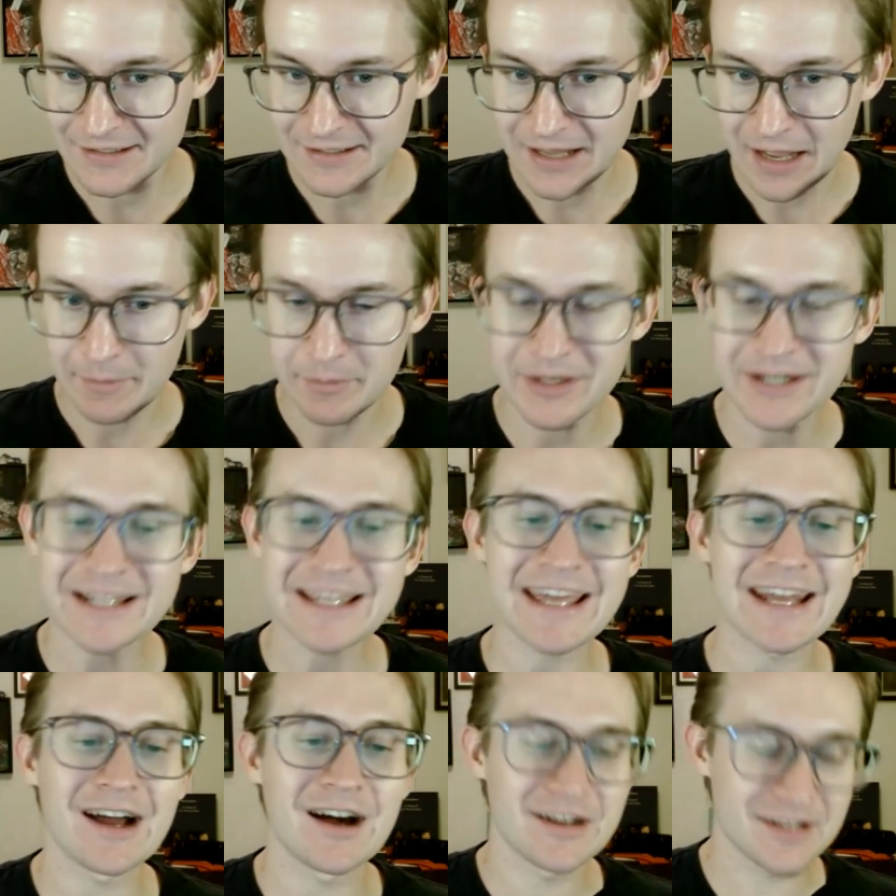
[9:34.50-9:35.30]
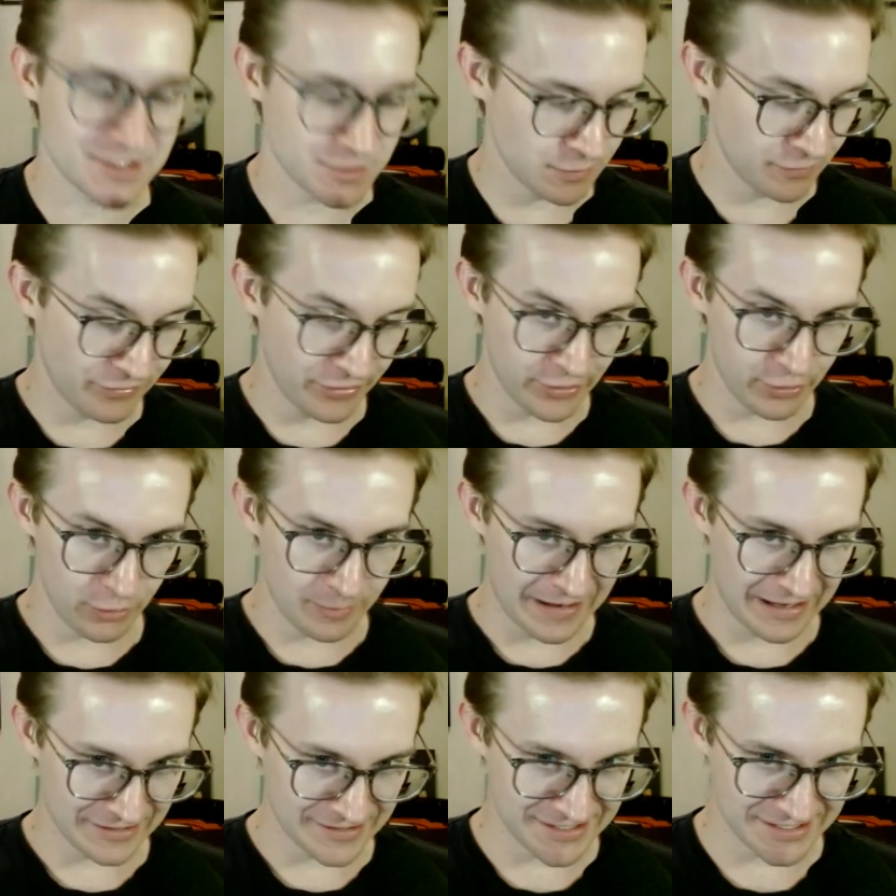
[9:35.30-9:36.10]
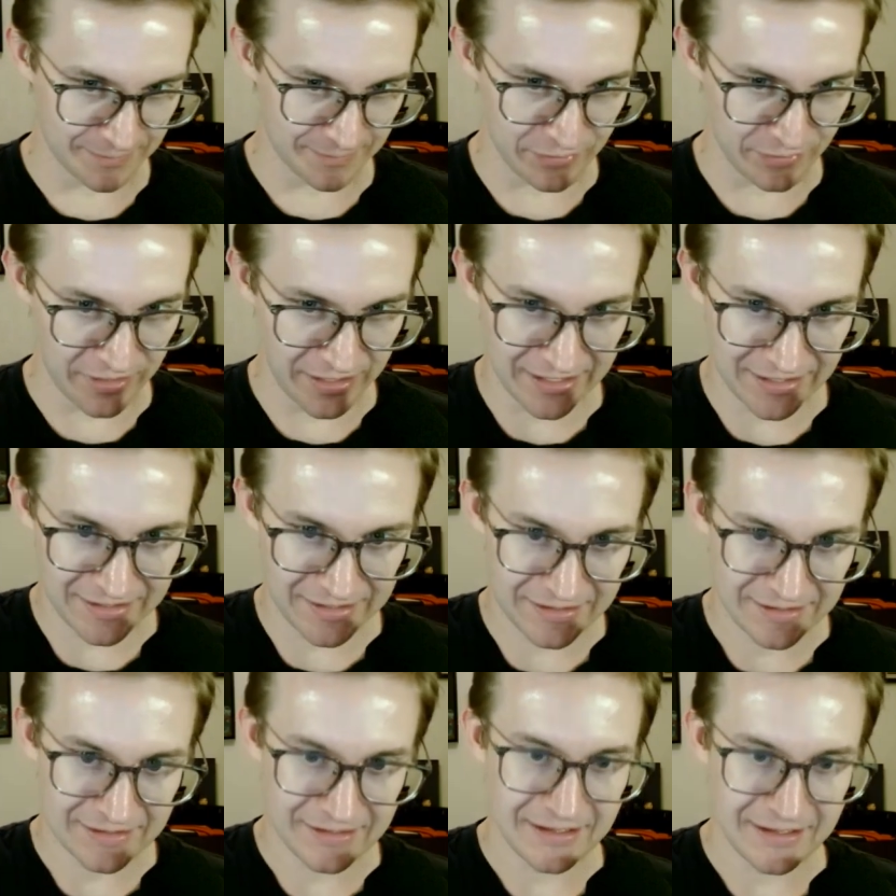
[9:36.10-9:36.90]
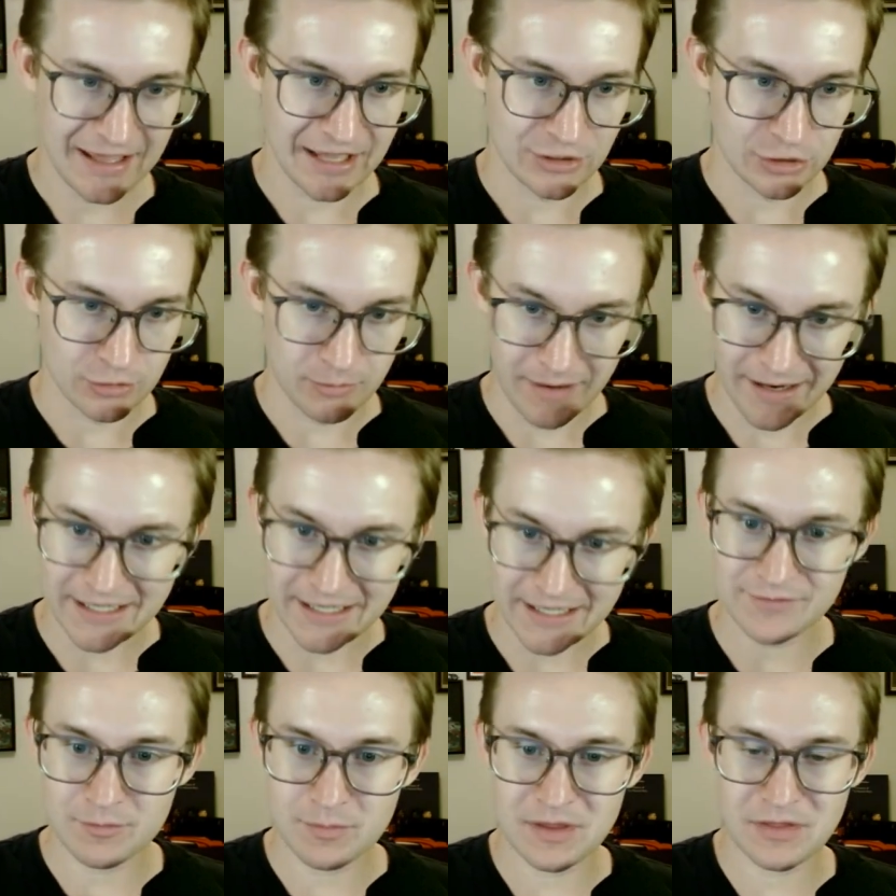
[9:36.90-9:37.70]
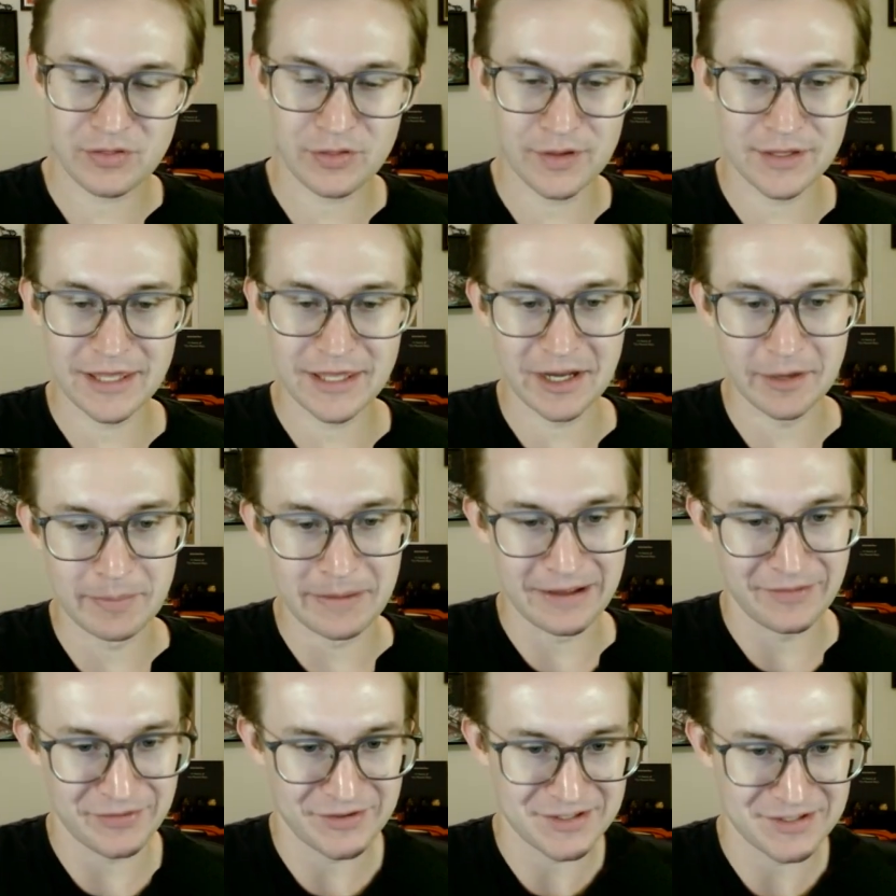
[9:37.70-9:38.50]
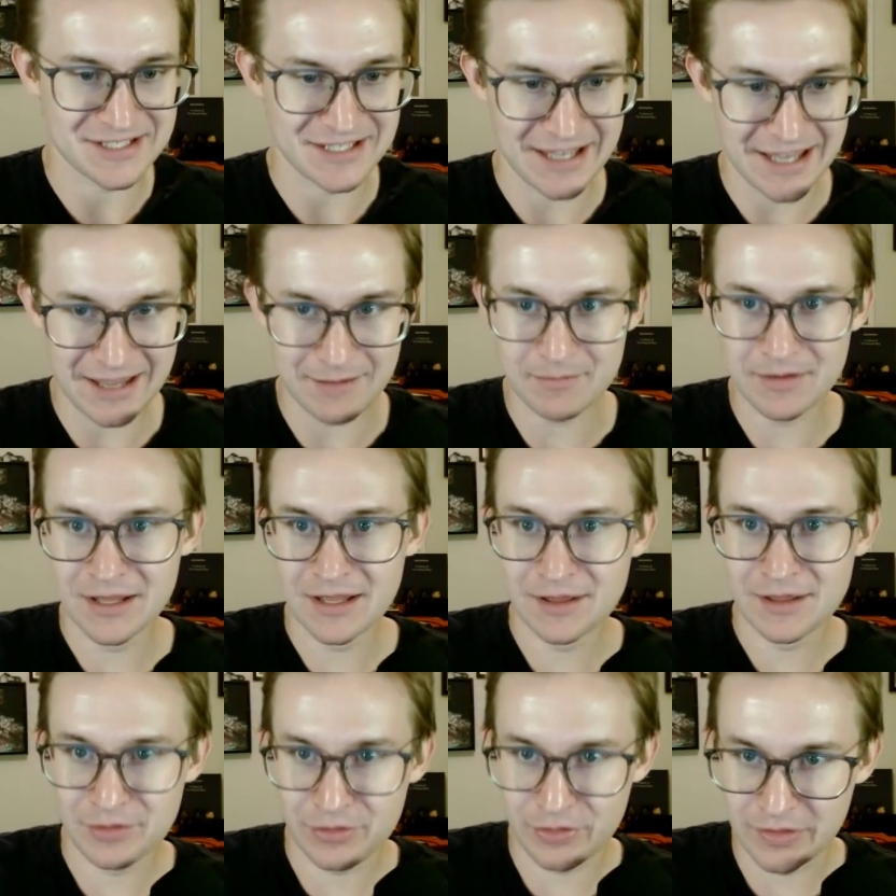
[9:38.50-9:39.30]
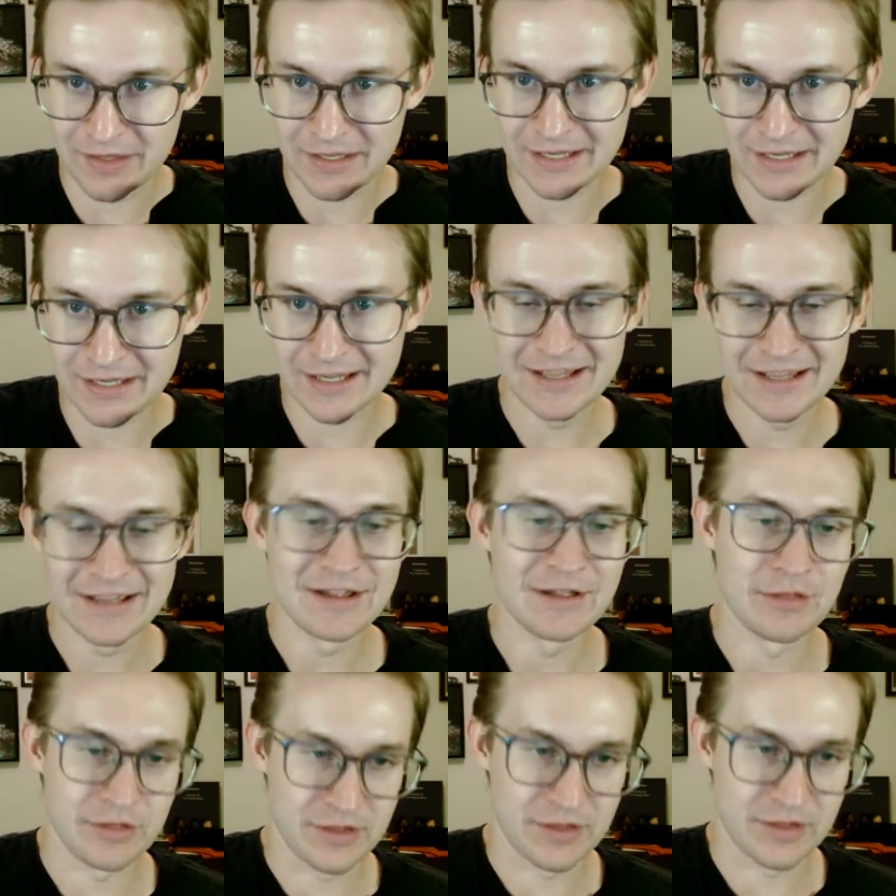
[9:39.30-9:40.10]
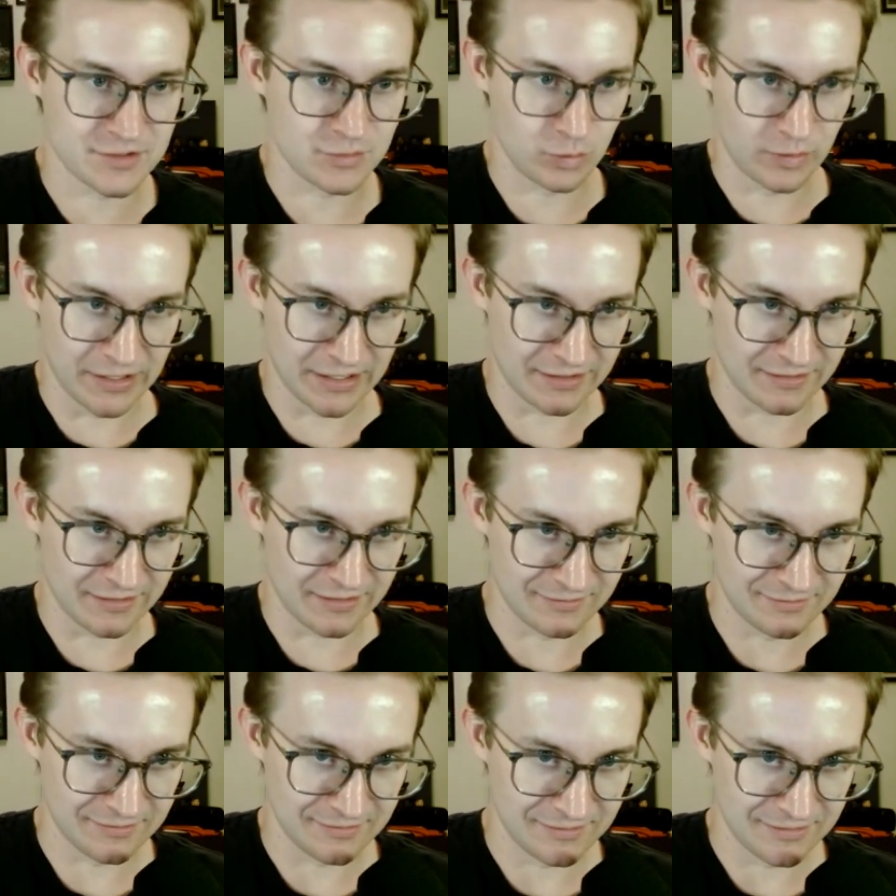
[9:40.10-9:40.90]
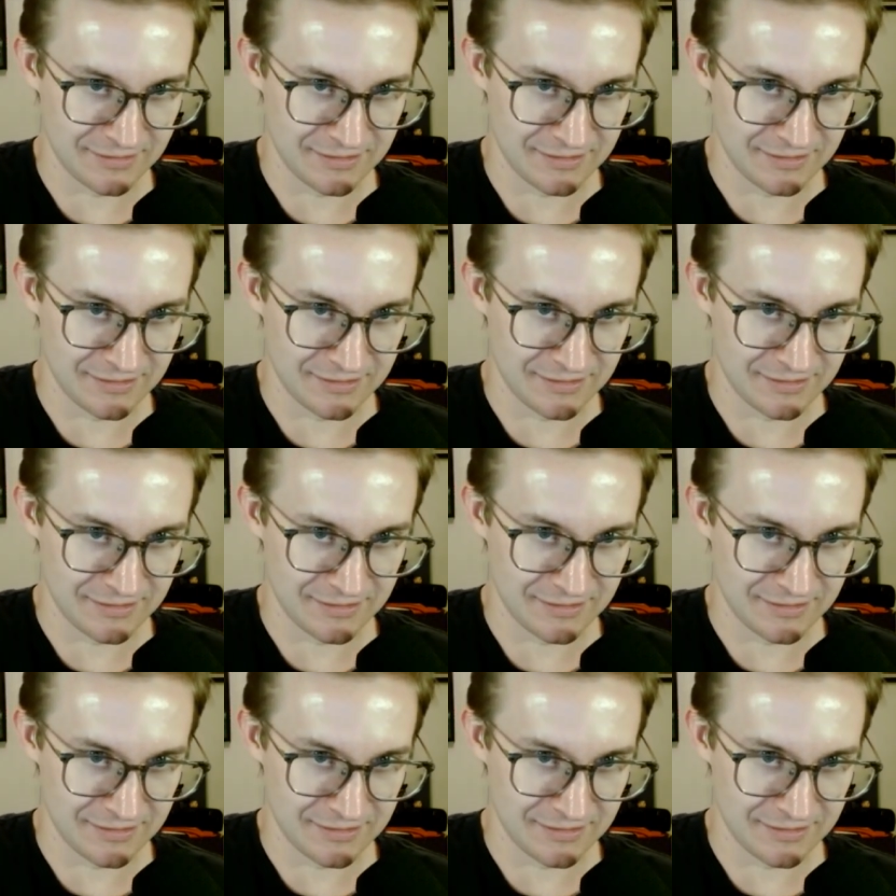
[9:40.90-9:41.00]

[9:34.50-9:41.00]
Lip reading: I'm going to get honest with you about something, and you might even be thinking about the same thing this week.